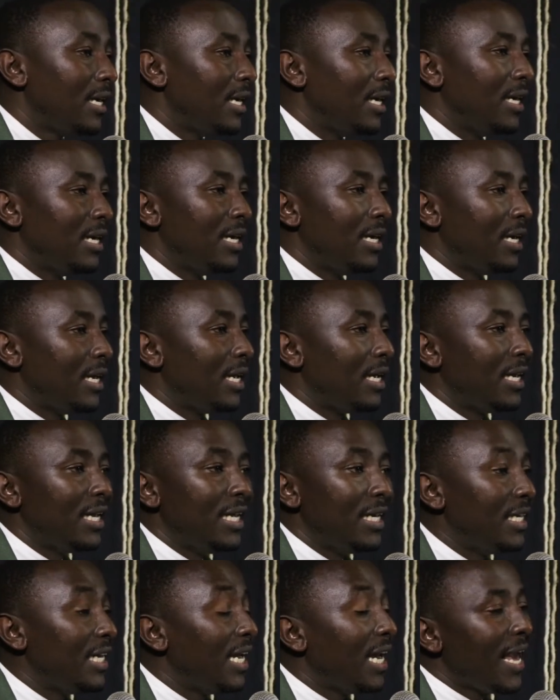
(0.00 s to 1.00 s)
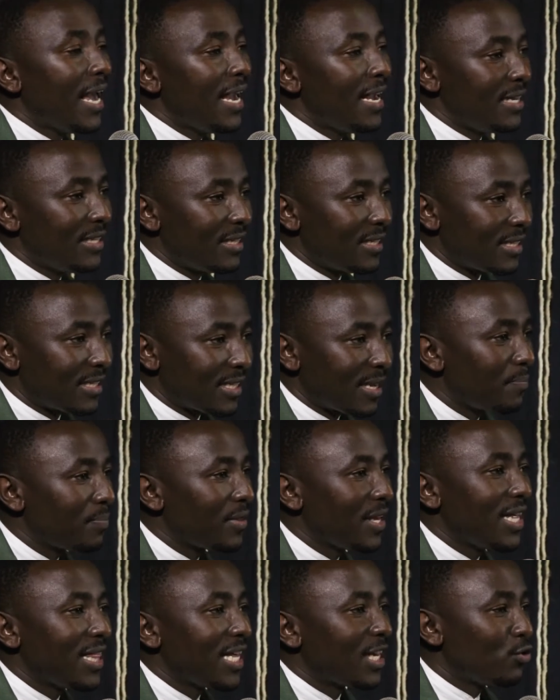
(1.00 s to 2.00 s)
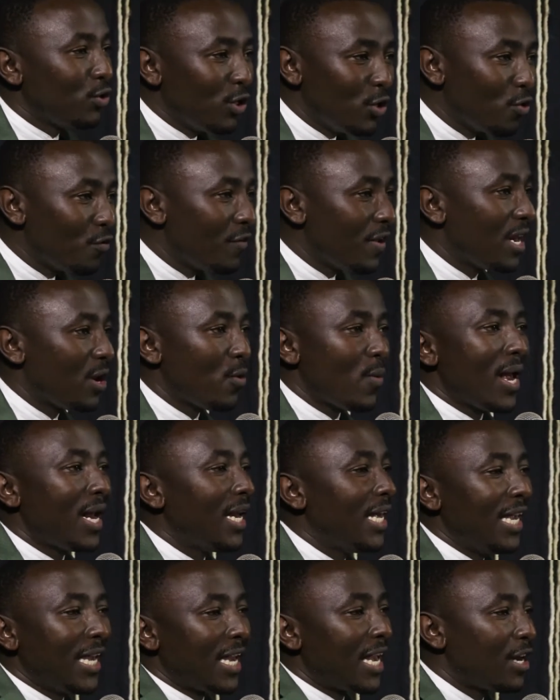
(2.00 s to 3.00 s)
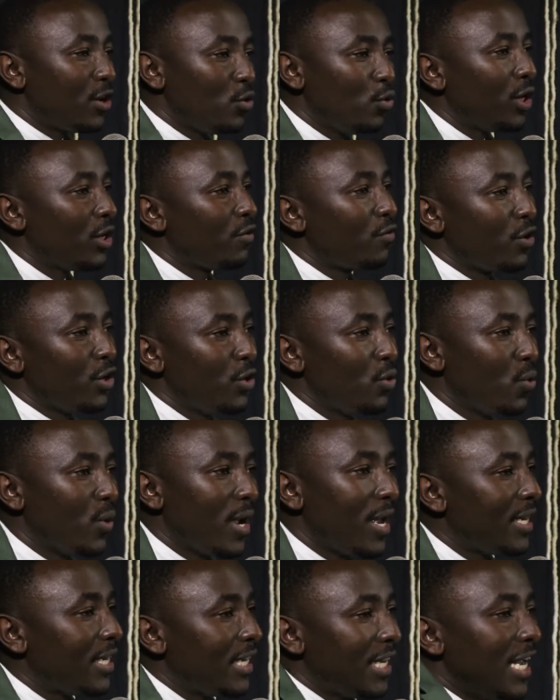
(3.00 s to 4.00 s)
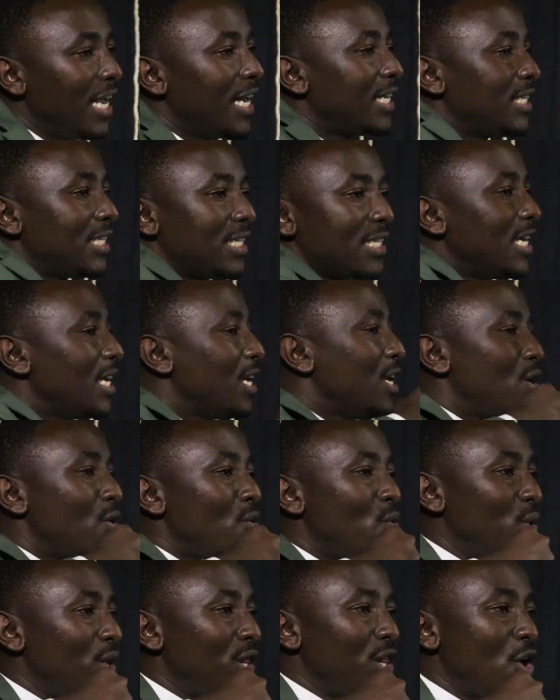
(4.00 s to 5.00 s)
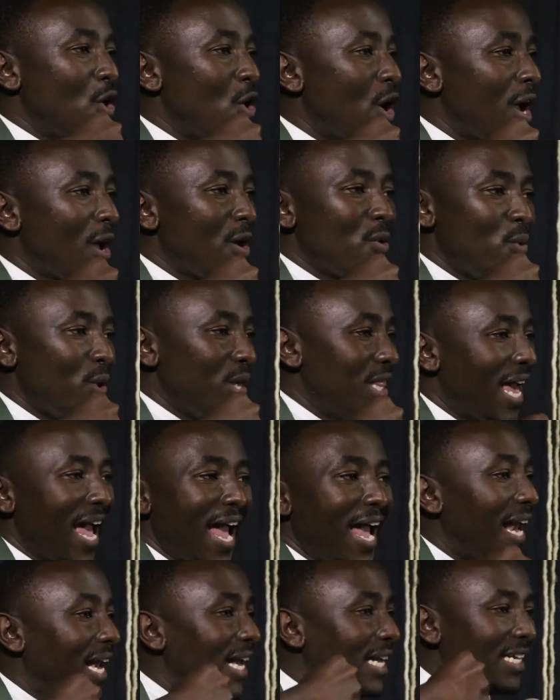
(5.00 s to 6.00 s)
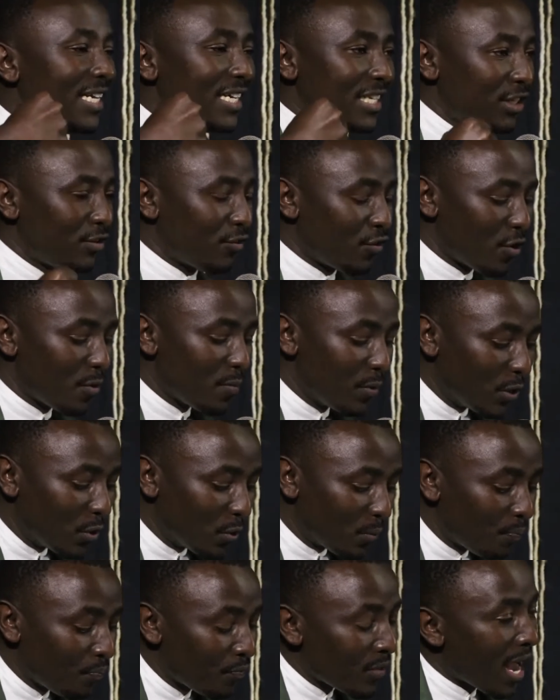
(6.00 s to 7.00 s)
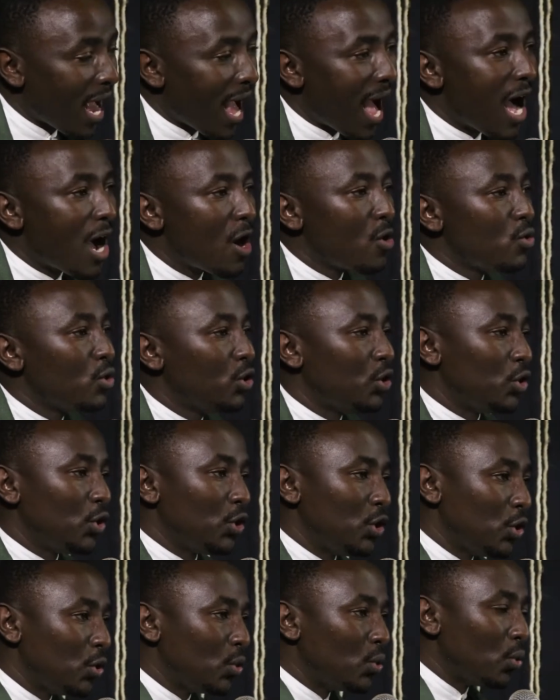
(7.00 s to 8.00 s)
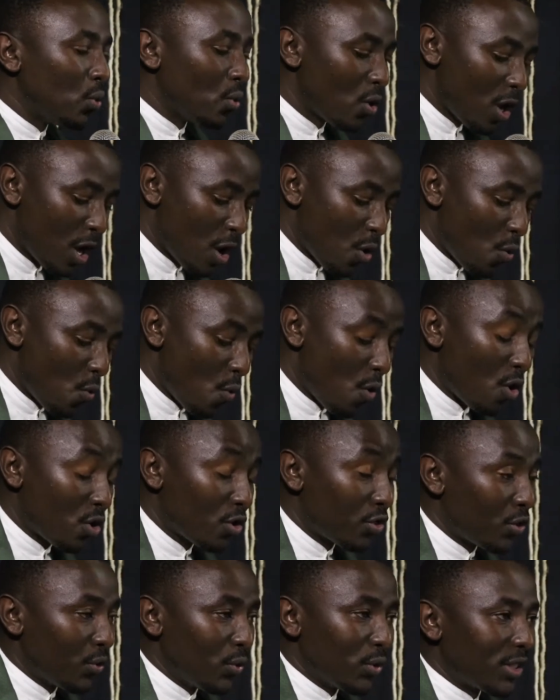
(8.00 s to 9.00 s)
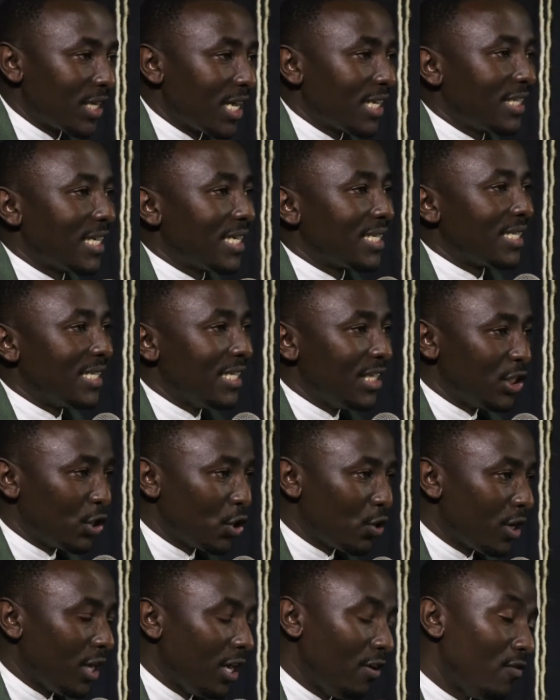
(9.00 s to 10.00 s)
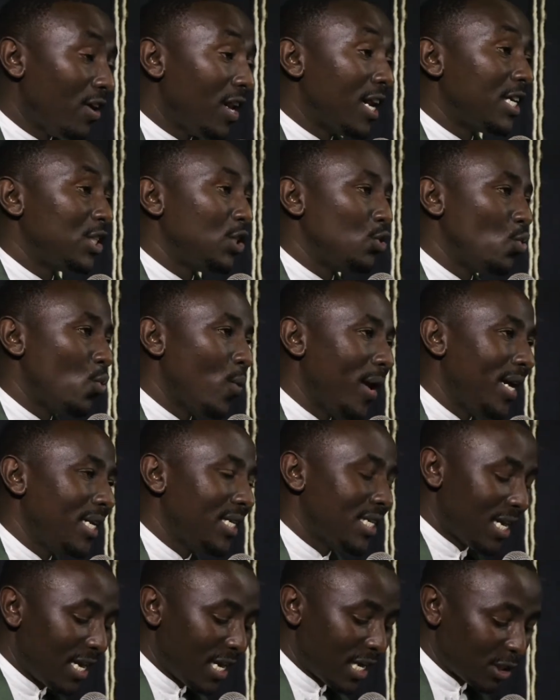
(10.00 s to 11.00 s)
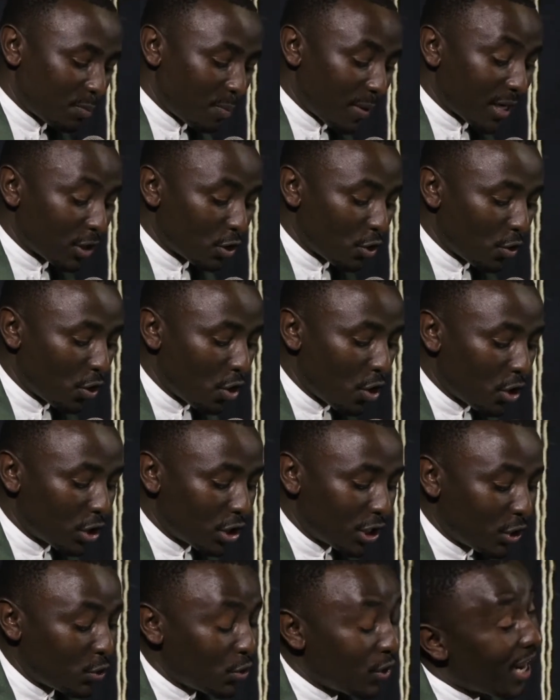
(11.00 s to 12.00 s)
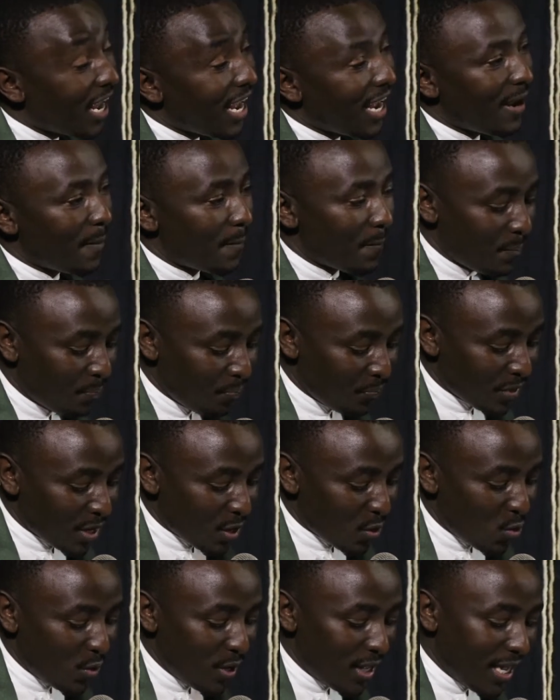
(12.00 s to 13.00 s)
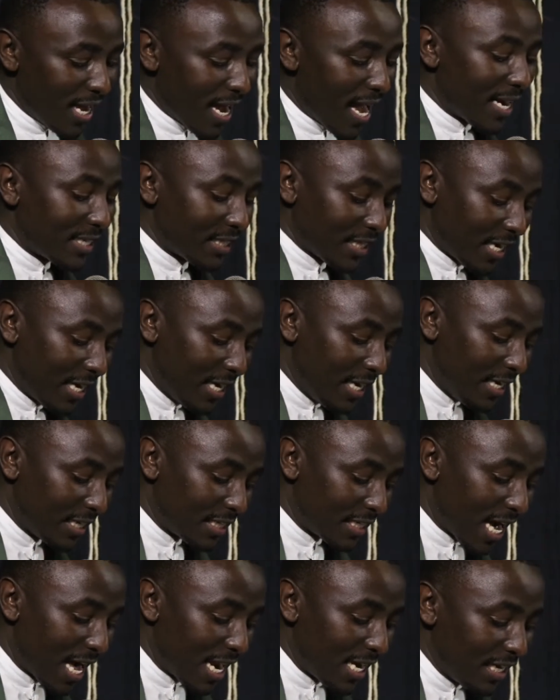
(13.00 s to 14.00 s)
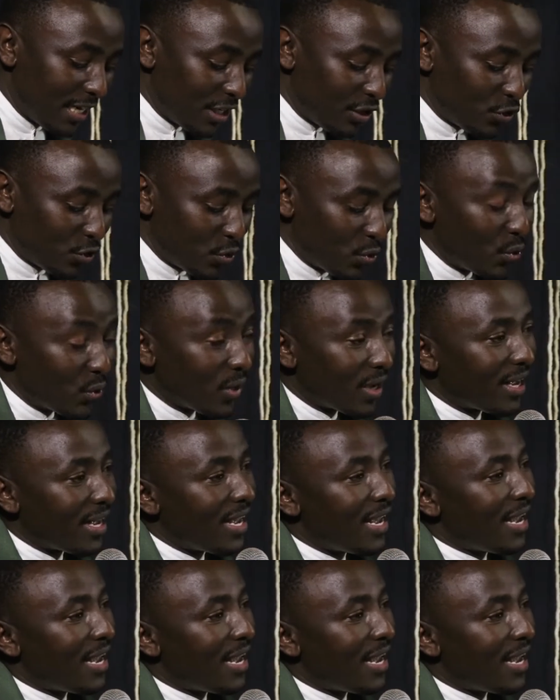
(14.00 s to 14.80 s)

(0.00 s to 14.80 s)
he delays something that we know very well he can do it for you, and he has withheld it from you. How do you walk through such a season even as you wait and expect on God? Today we are taking it a little